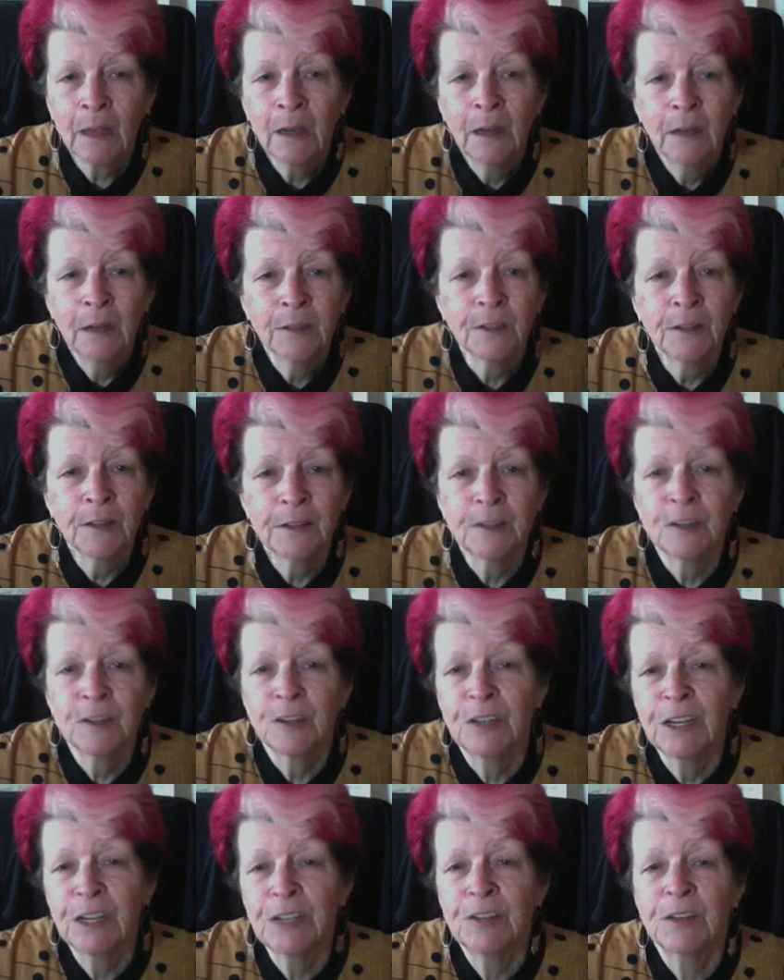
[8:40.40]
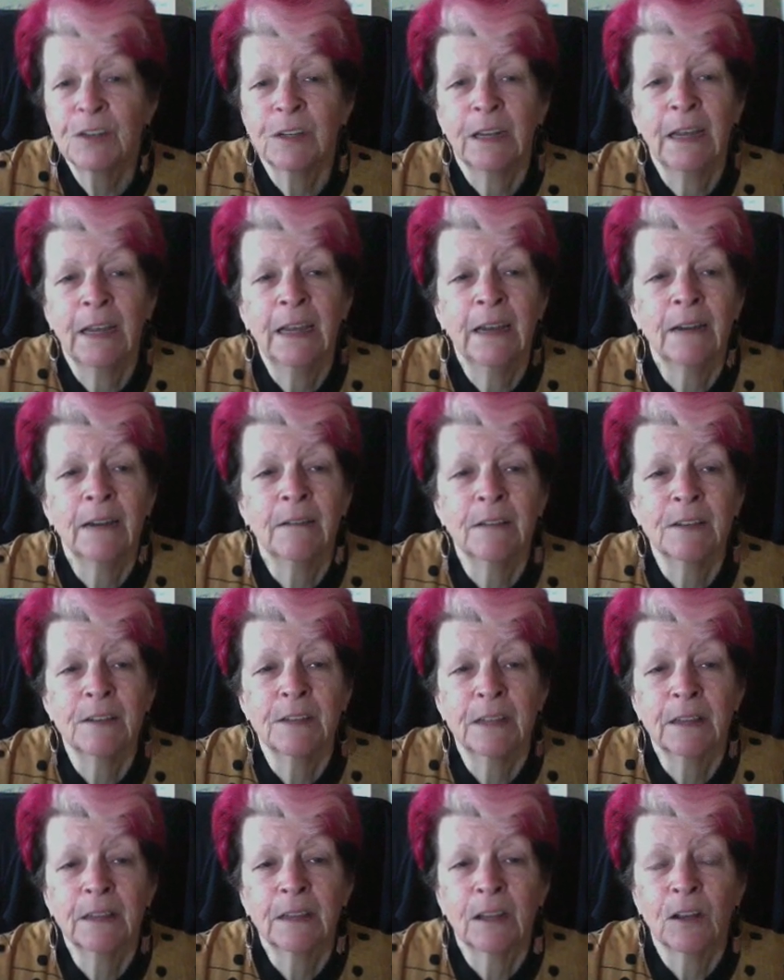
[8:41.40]
So the suggestion here is
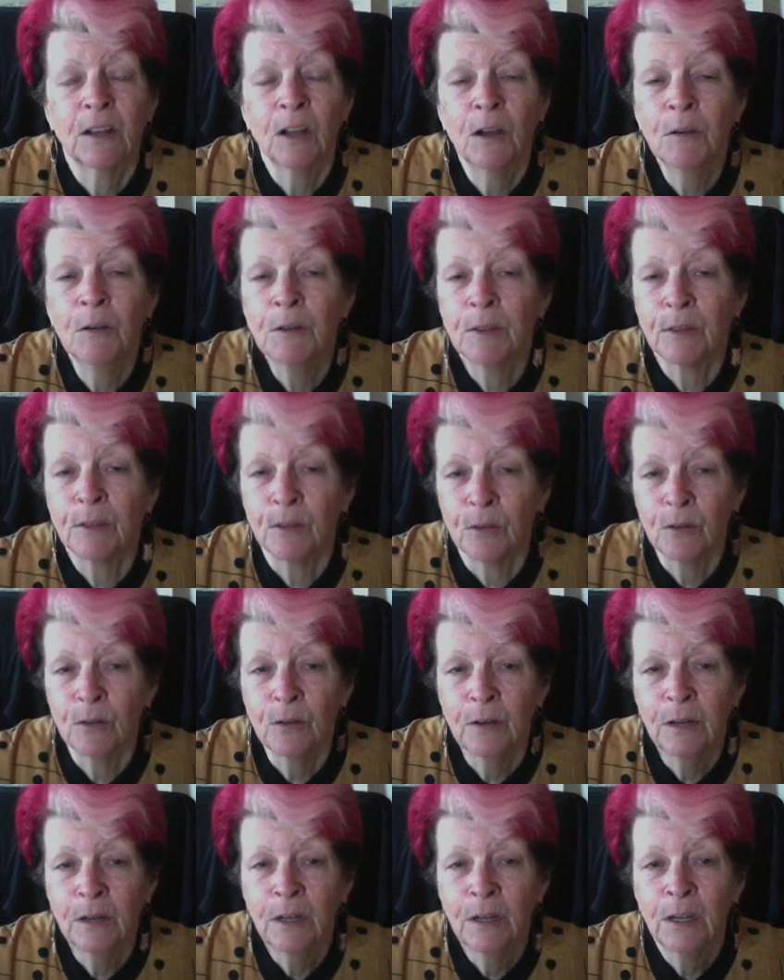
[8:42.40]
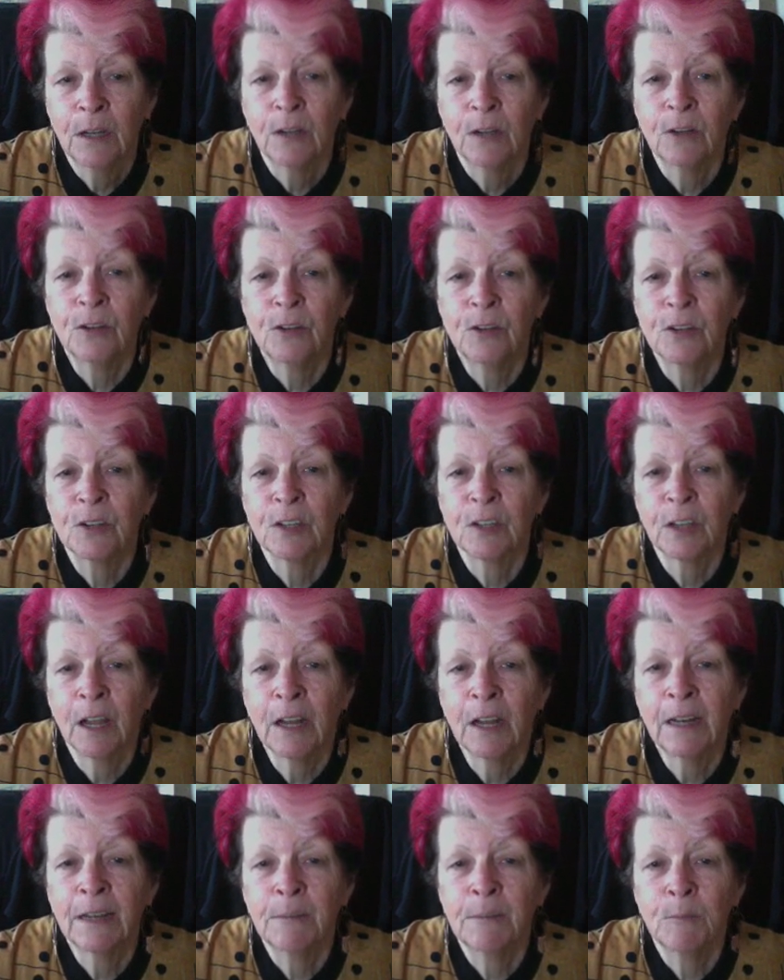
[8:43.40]
that the lower third could use
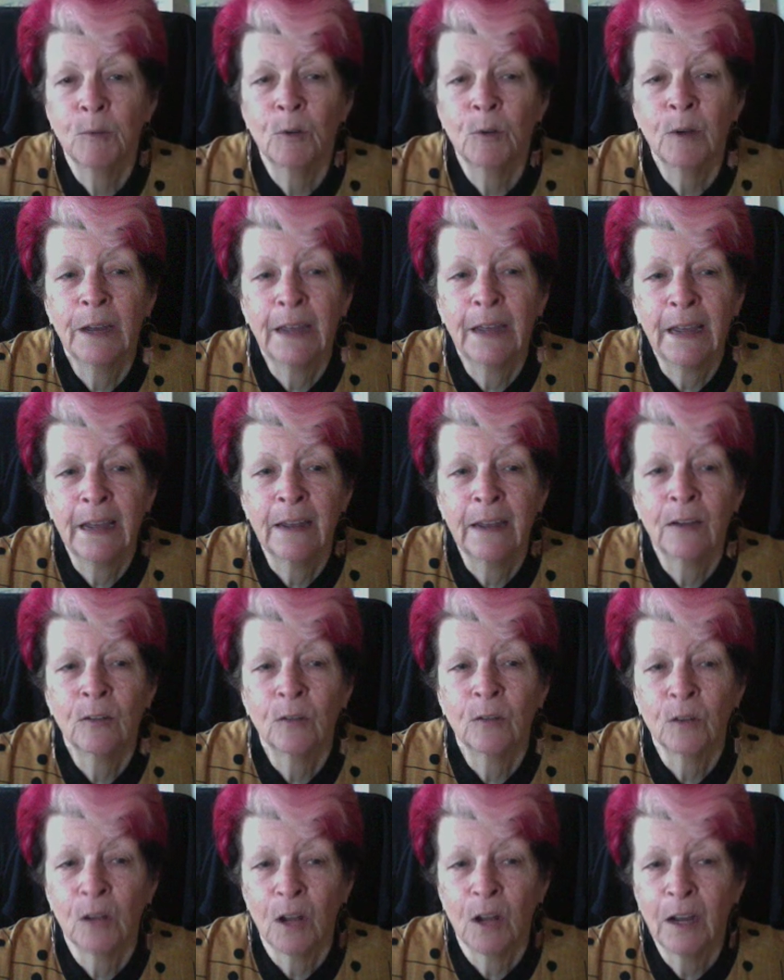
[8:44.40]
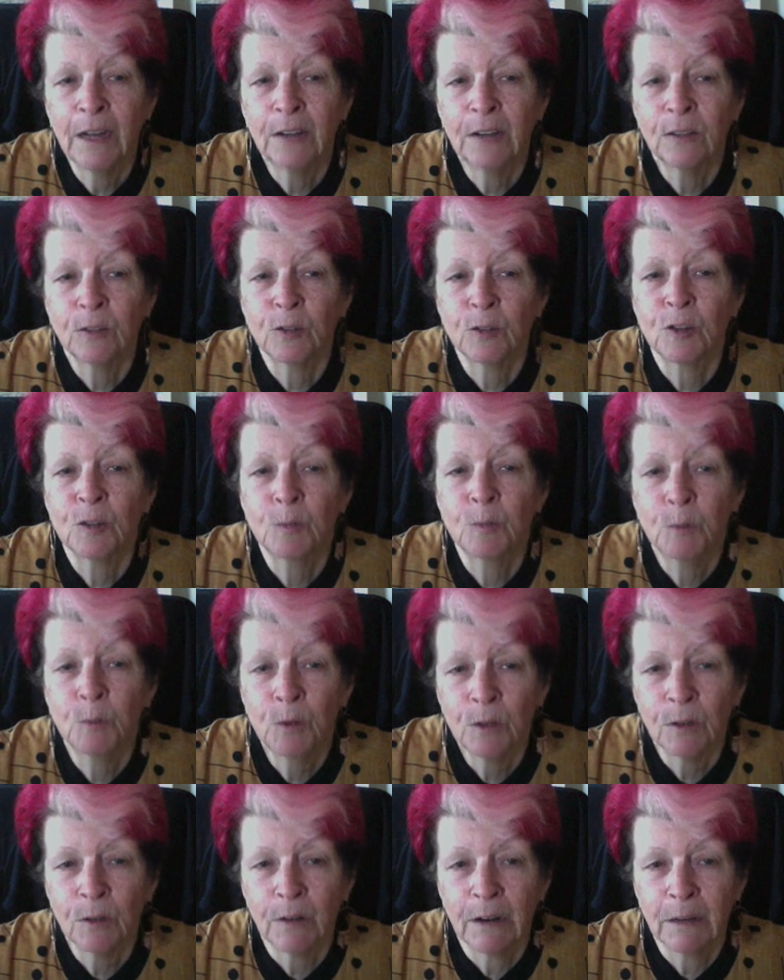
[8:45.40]
slightly more air or light or
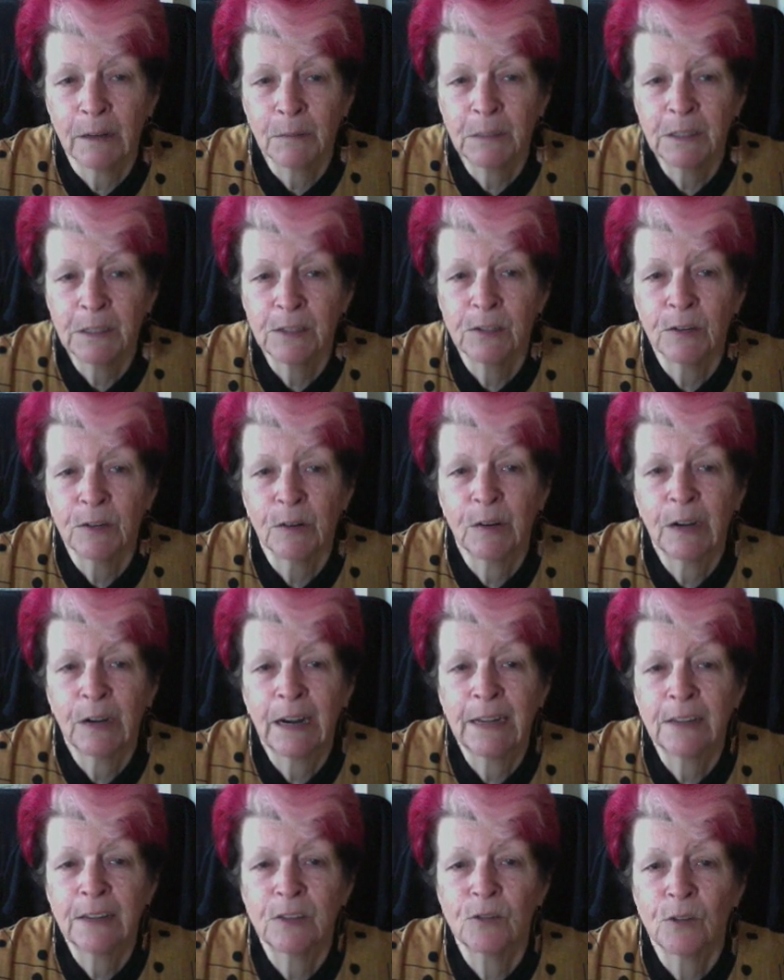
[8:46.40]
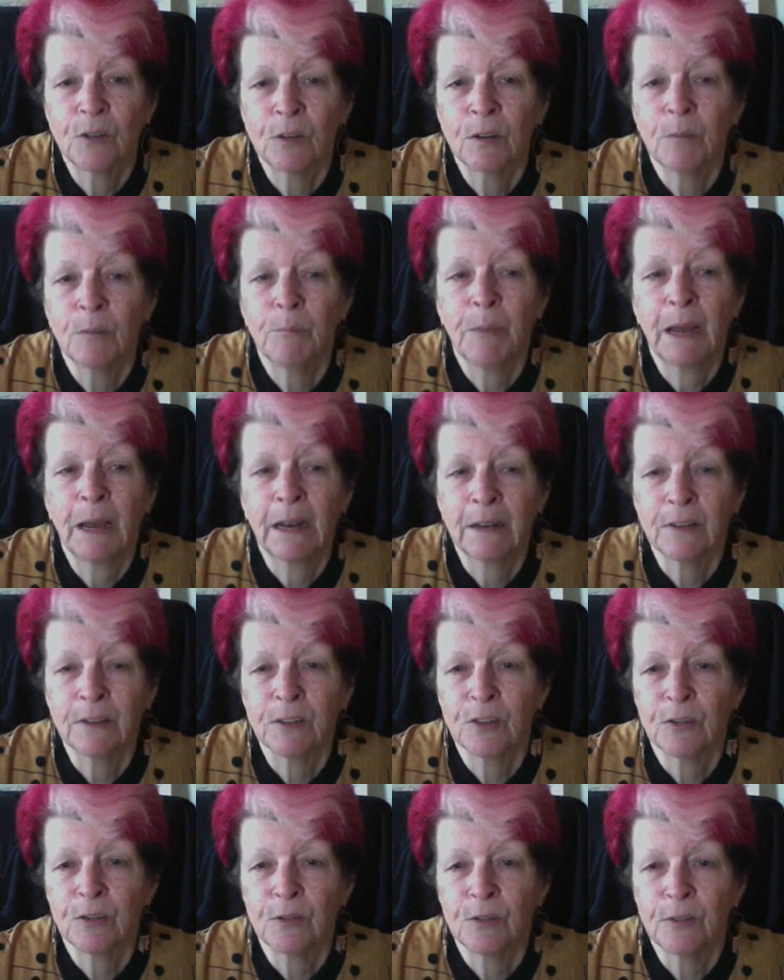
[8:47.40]
smaller elements to create stronger
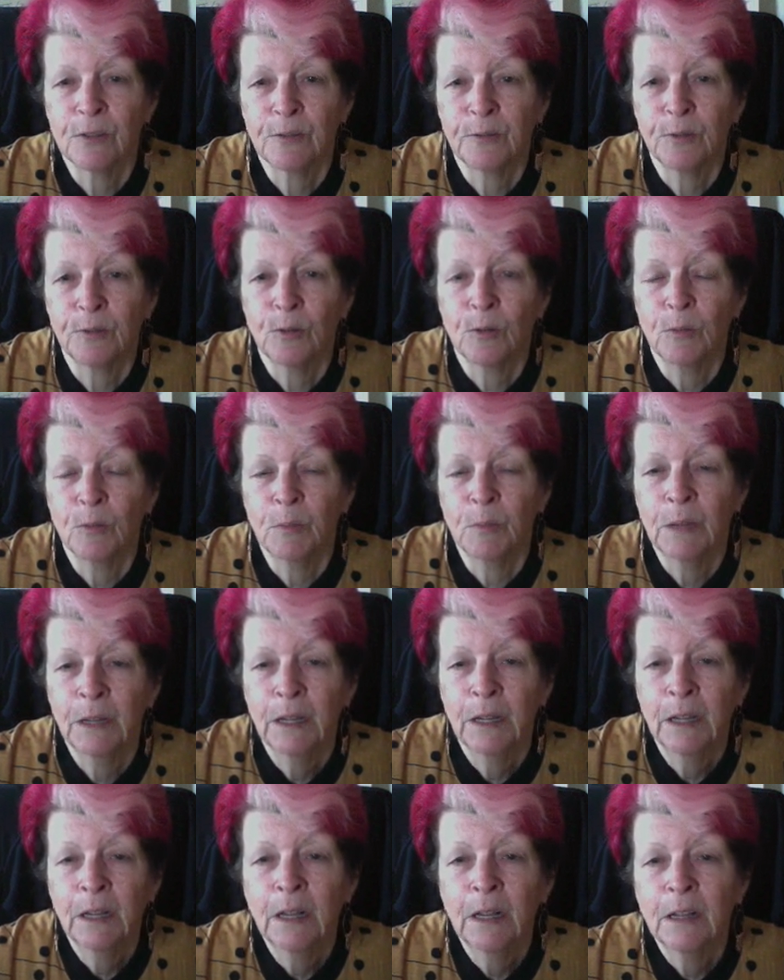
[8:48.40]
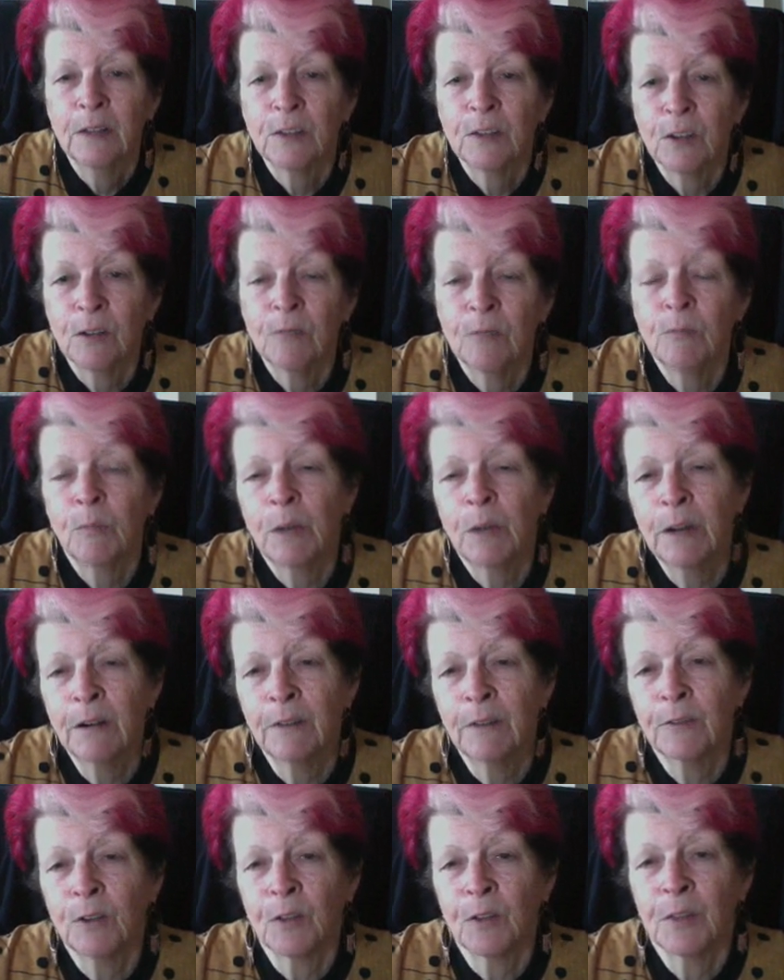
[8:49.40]
balance through the form. So where
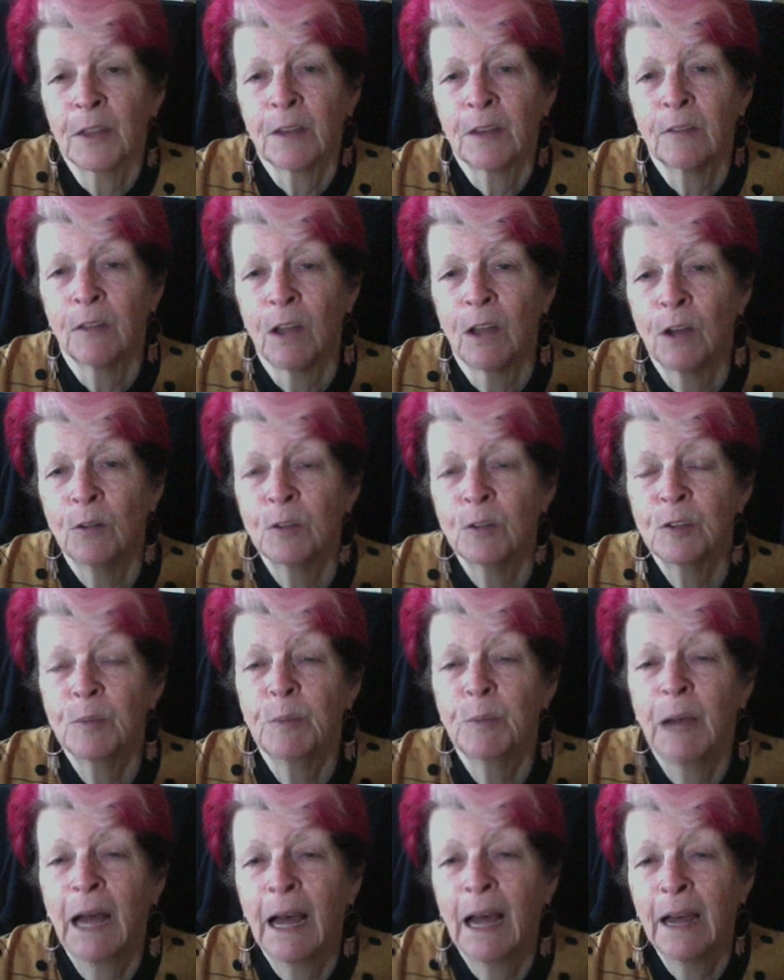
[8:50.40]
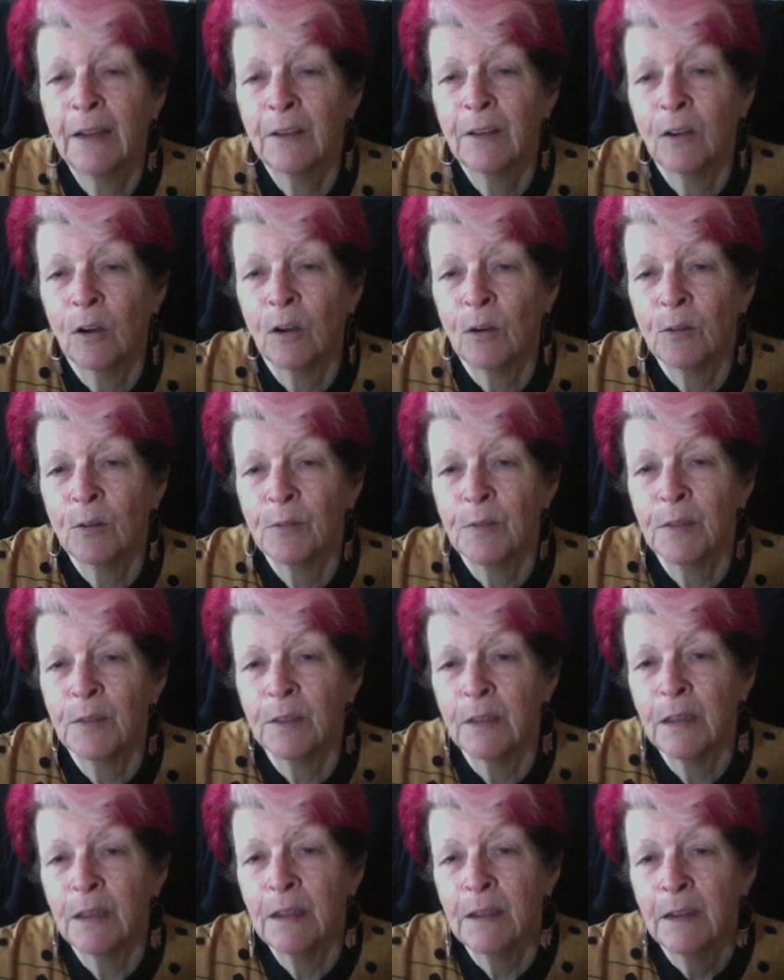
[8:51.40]
I've got the lowest part of
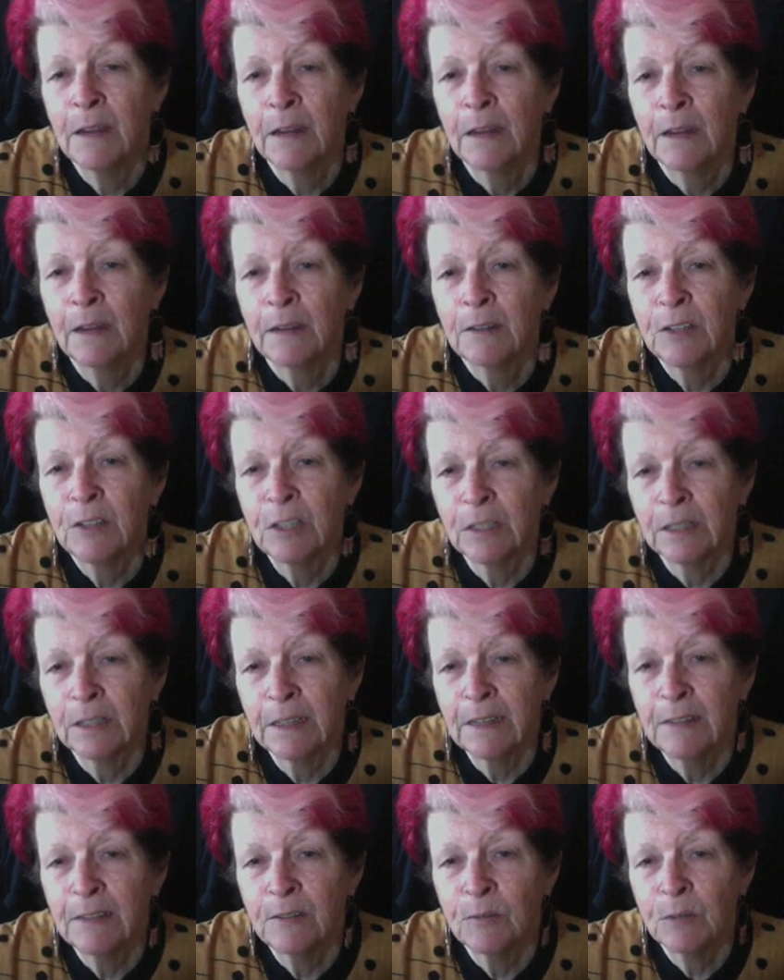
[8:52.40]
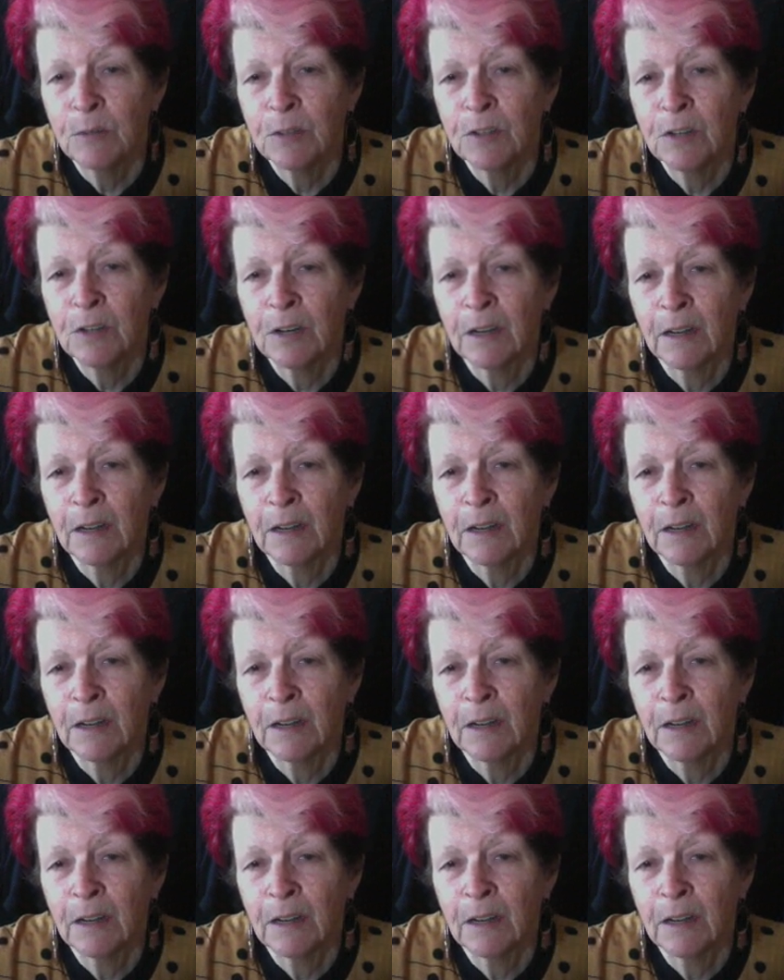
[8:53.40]
the chilies, which you